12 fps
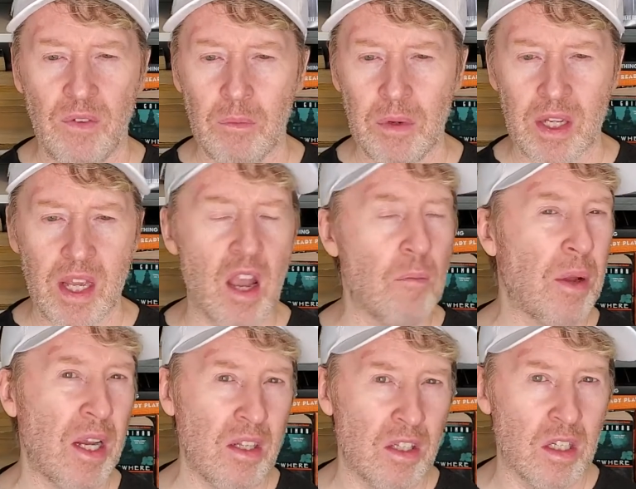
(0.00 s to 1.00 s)
I'm in a
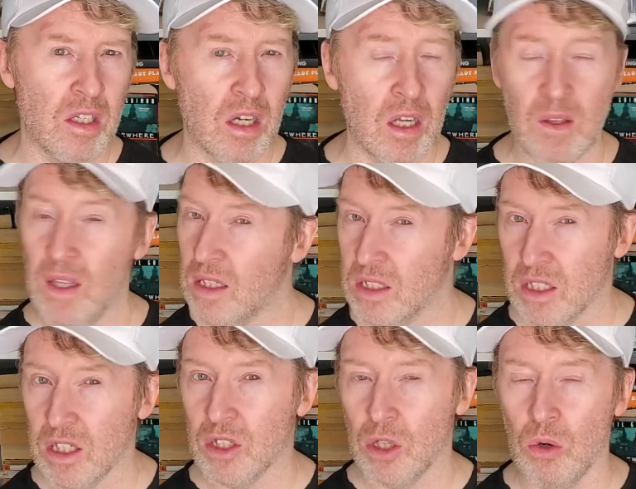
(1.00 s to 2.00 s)
campaign that I think is going
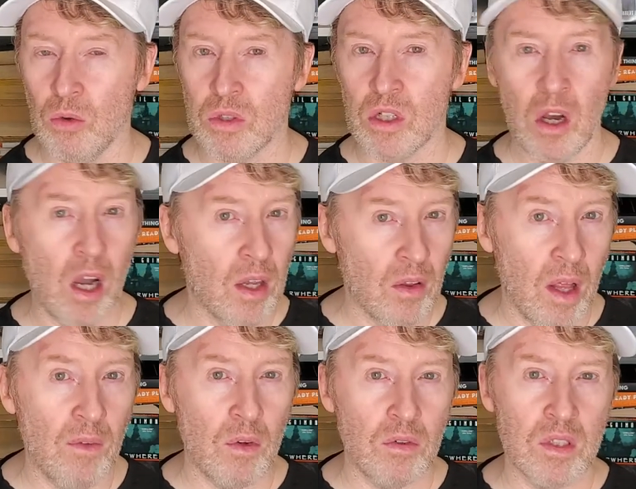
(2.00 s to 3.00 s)
to go to high
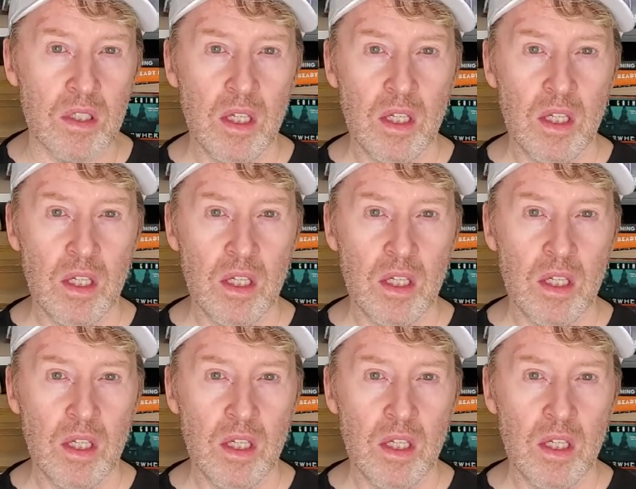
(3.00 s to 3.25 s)
levels,